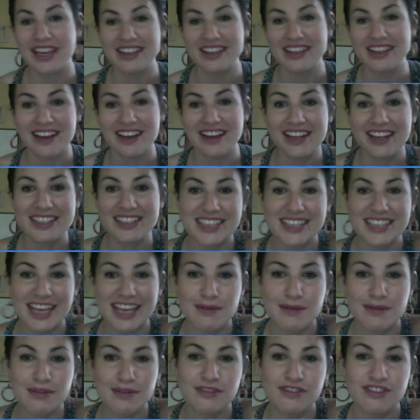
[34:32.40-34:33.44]
not into
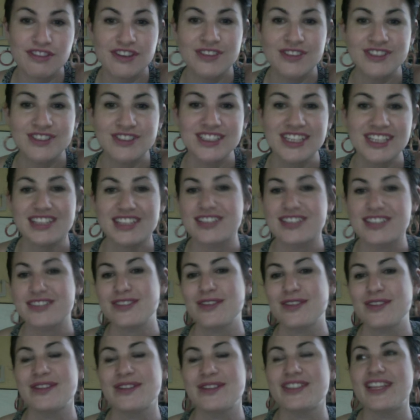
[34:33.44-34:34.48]
Game of Thrones either.
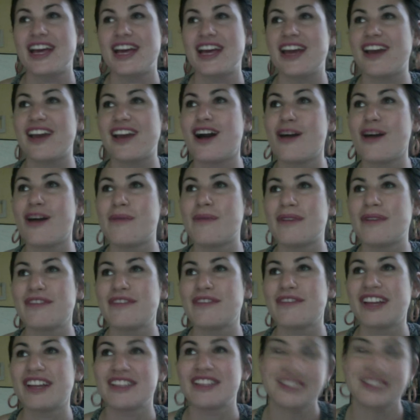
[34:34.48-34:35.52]
So it's like all my
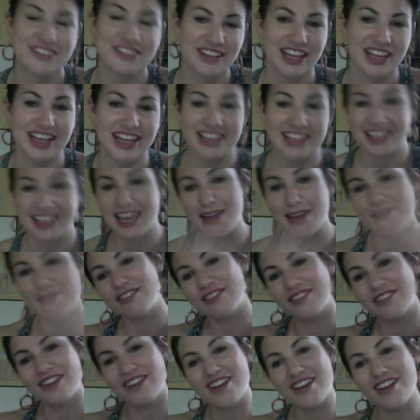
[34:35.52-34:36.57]
friends are like, Game
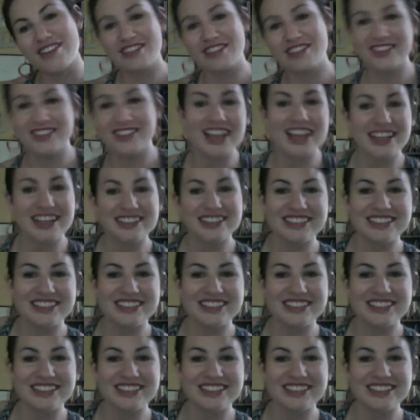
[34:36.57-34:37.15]
of Thrones, Doctor